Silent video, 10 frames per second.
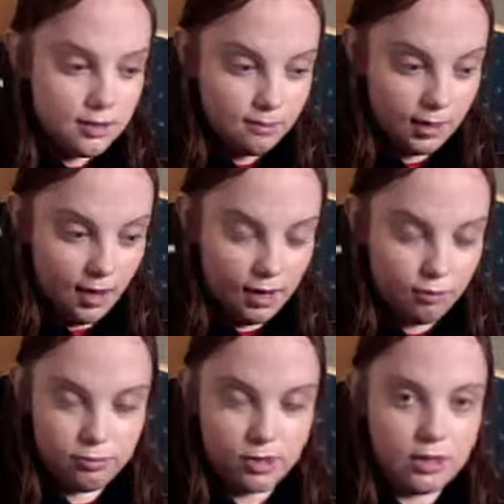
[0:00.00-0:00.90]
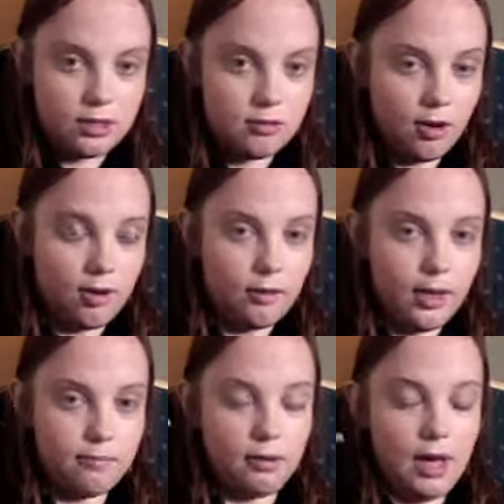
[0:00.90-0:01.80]
but I really do not
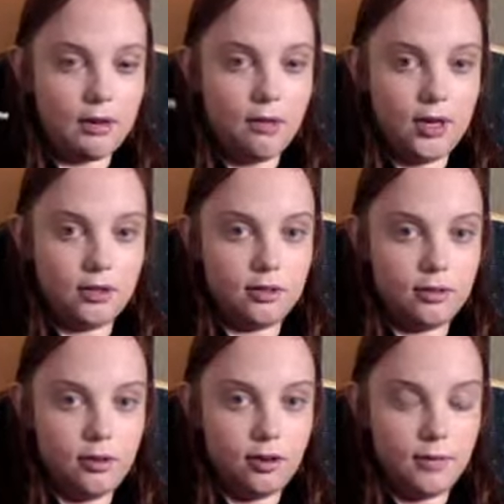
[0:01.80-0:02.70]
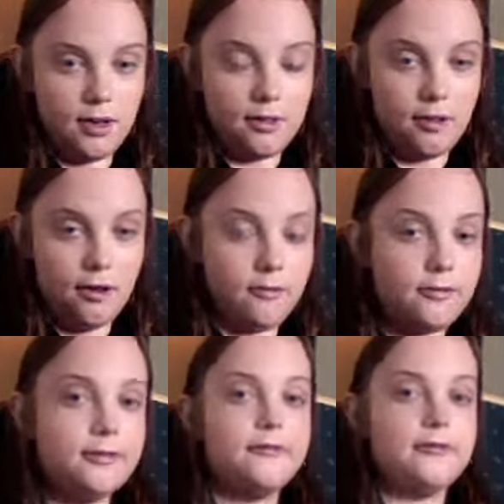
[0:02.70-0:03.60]
like black liner on myself
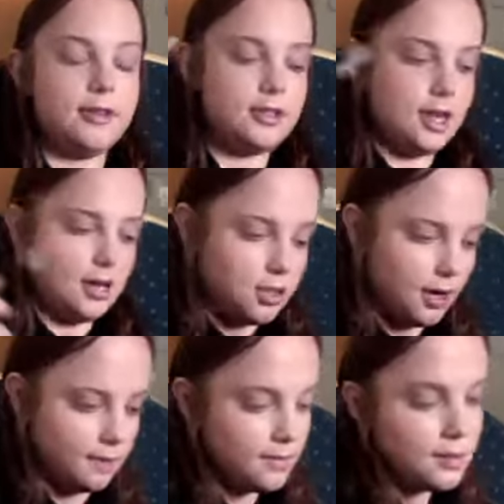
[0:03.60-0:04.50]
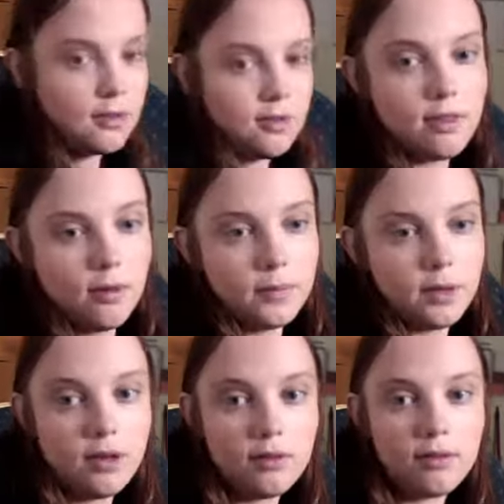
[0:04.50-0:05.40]
for the daytime. So I'm going
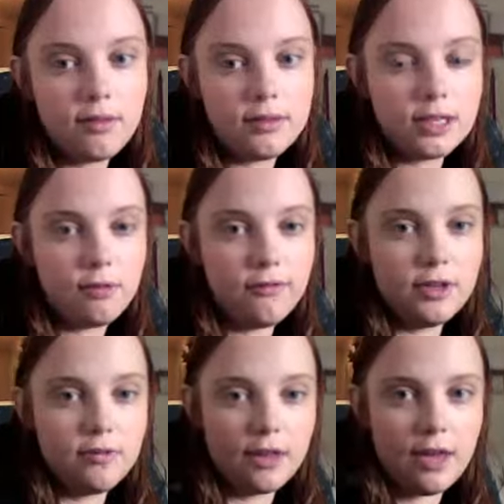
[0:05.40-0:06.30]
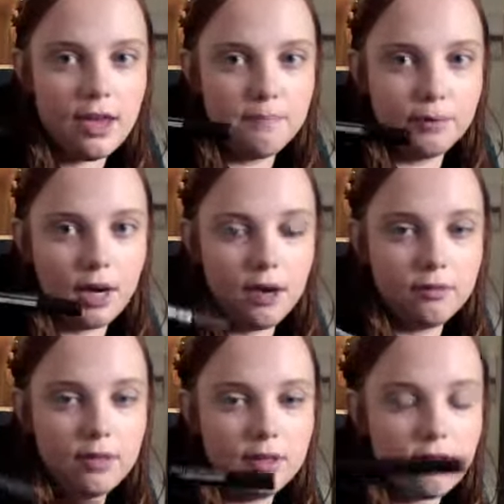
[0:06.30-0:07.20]
to stick with using a brown,
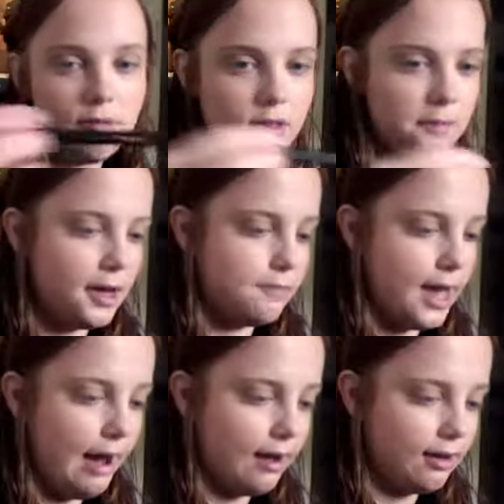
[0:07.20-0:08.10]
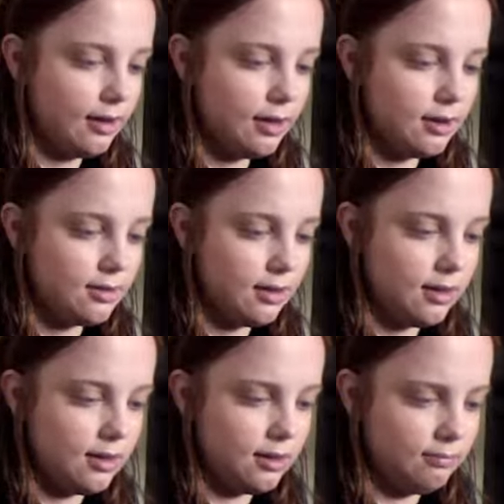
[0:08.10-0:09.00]
and this one's by MAC, and it's
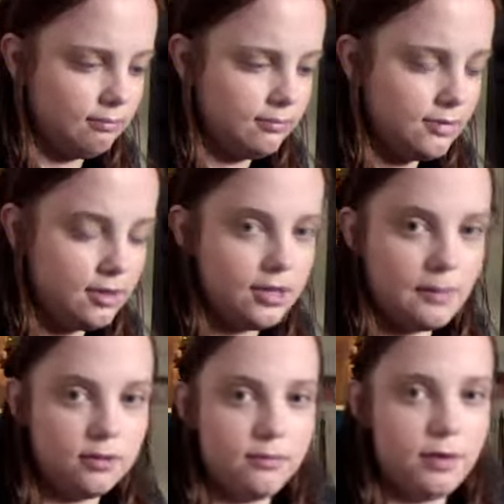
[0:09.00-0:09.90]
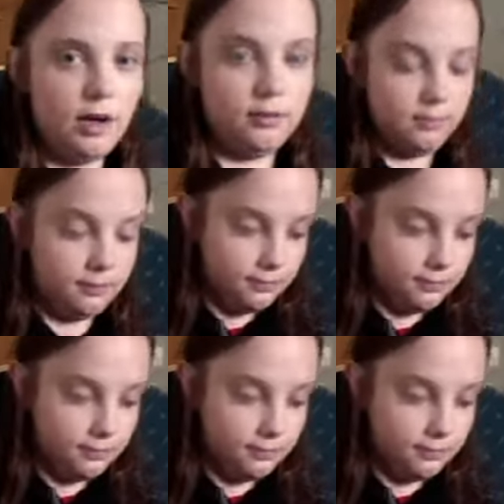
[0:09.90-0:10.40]
in Stubborn Brown.